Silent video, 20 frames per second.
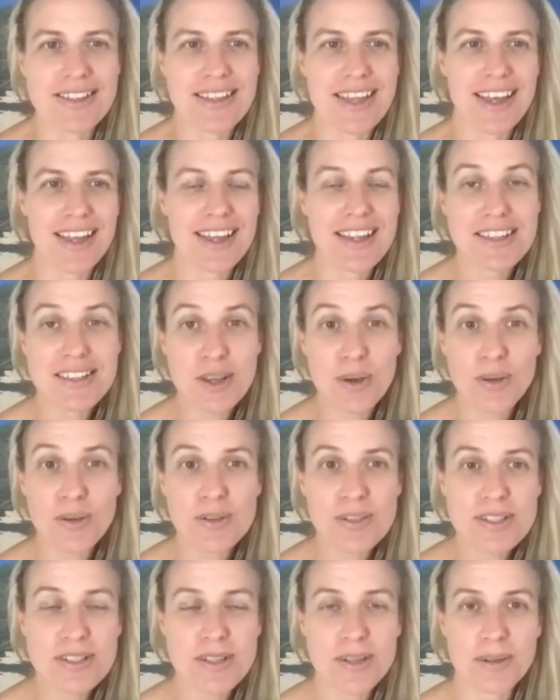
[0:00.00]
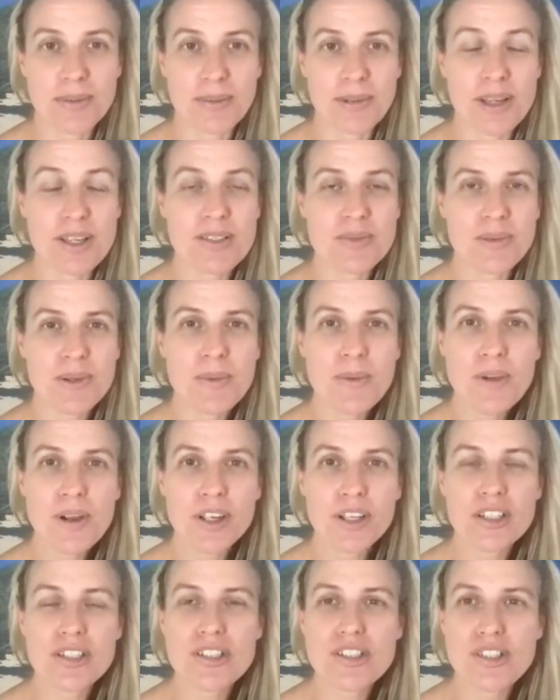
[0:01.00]
That is awesome, because we
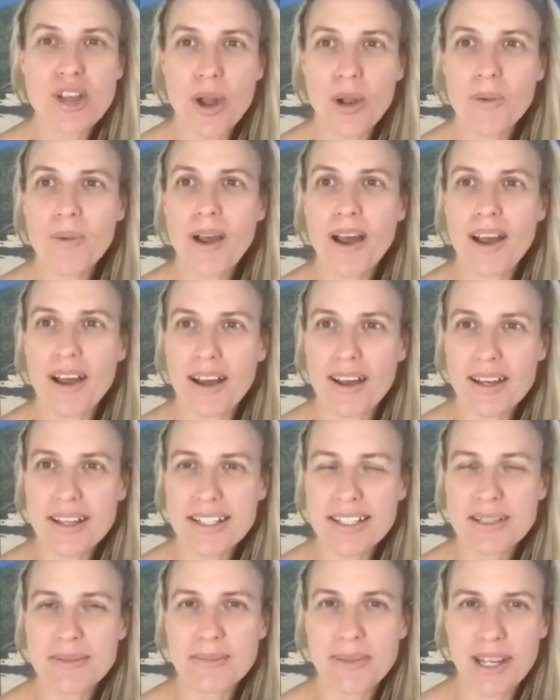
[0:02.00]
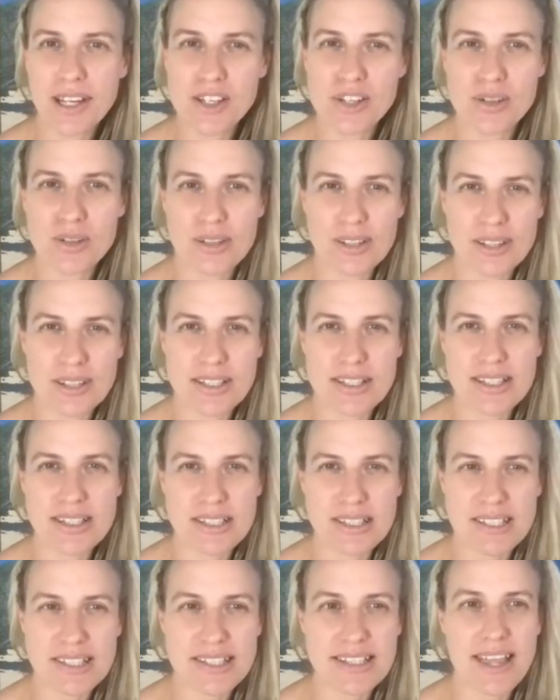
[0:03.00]
work so hard to make sure that this is a
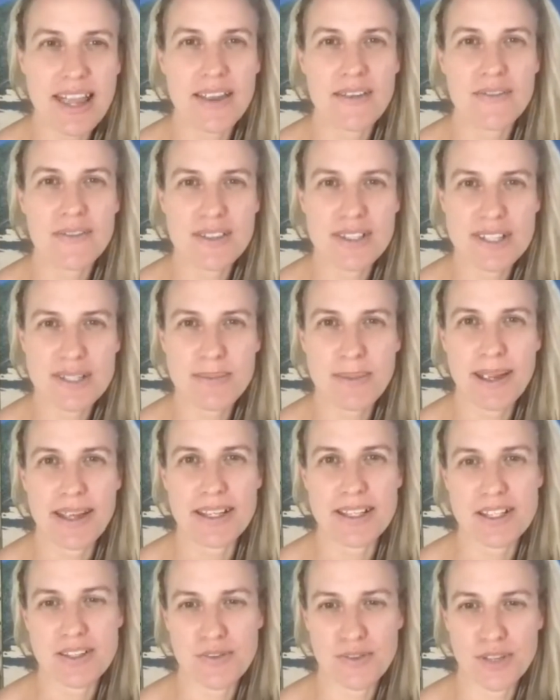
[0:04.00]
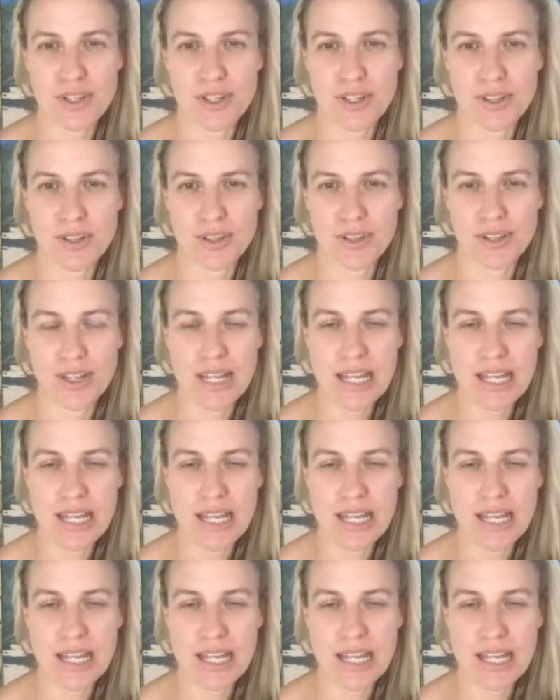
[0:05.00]
safe space for you.